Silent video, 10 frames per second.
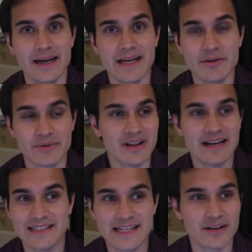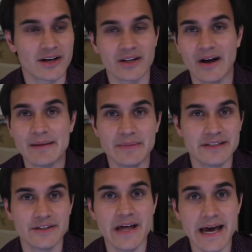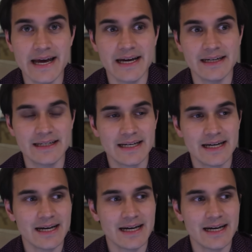and he realized he could climb into the air,